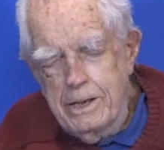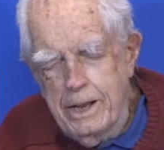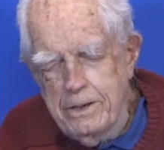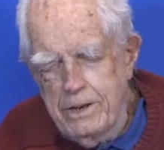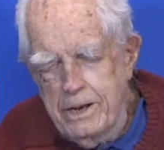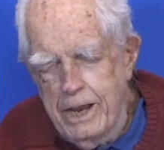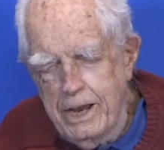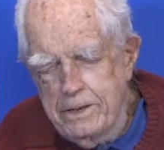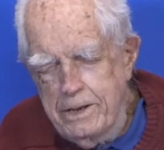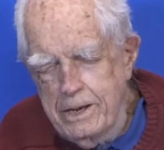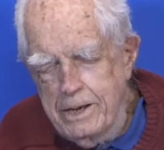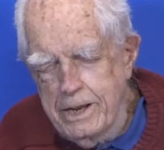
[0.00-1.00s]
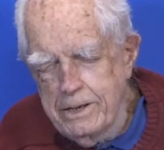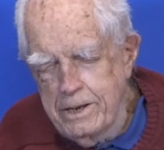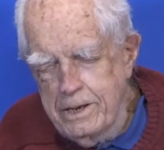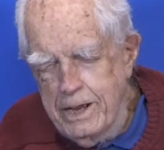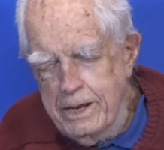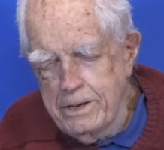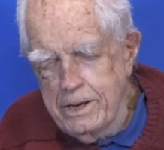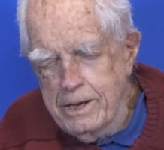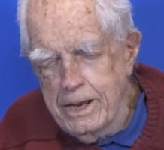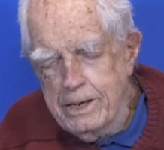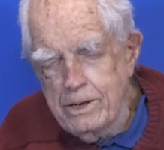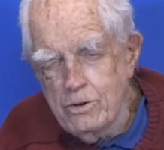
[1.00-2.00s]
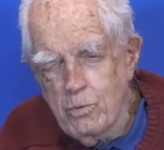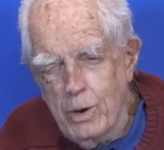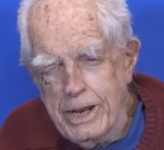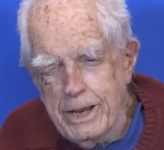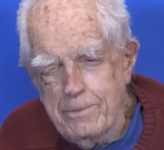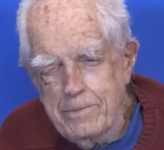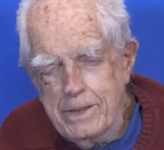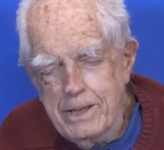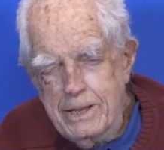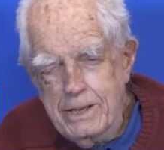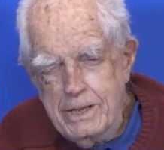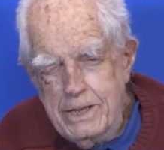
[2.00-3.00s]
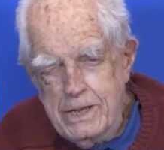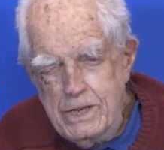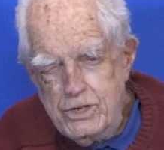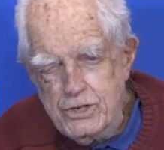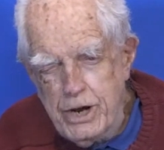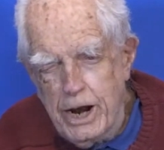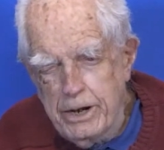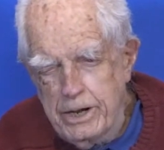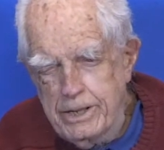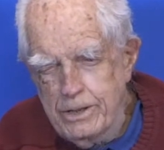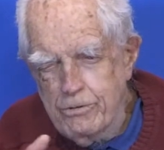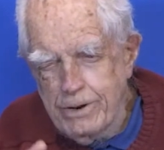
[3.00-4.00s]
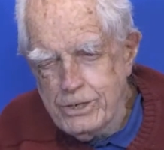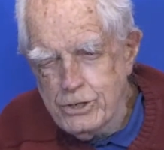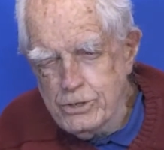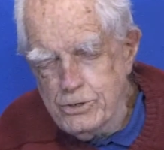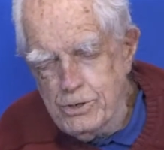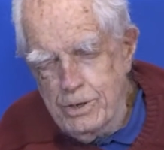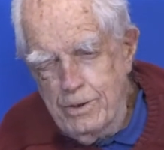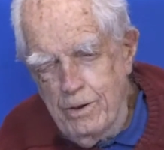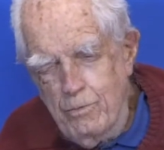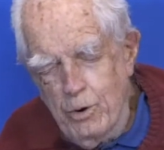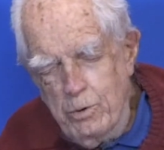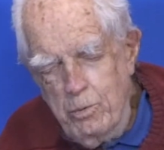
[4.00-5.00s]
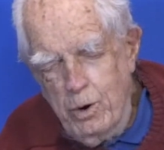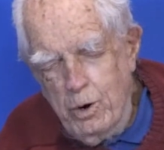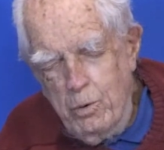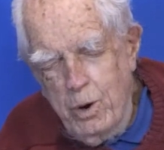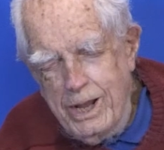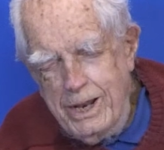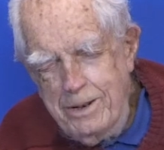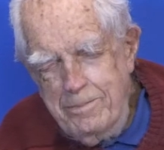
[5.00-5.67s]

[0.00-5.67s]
1918, 1919, 1920, started in the trenches of World War I.